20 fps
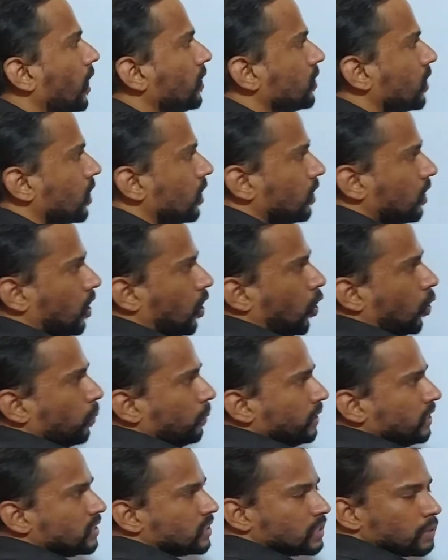And there are how
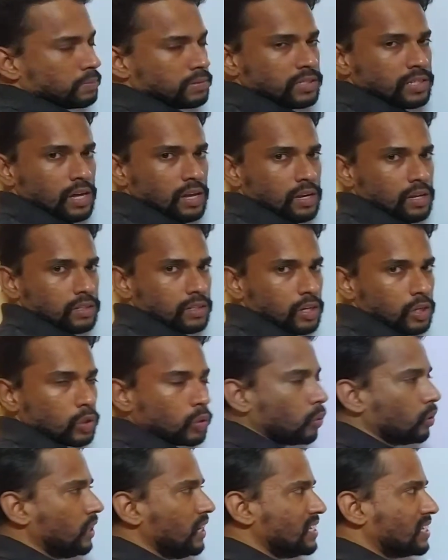many steps there? There
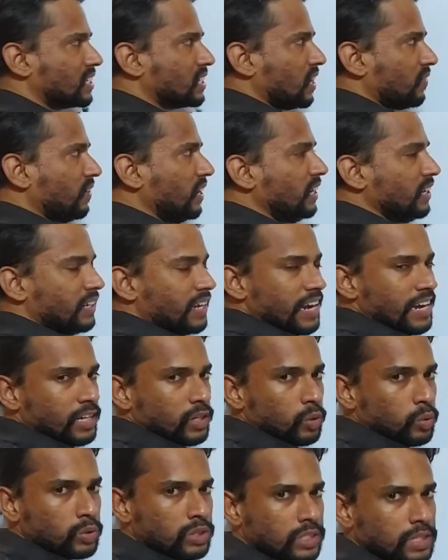are totally
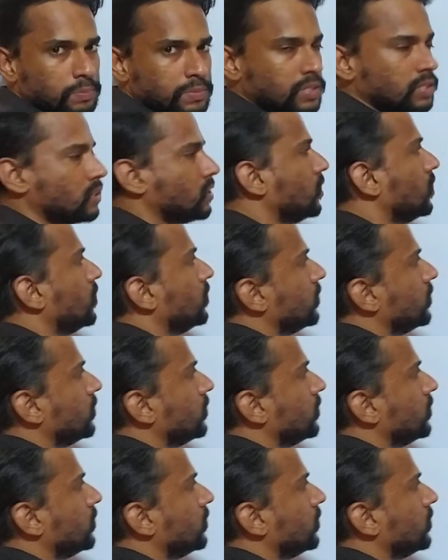seventy-two steps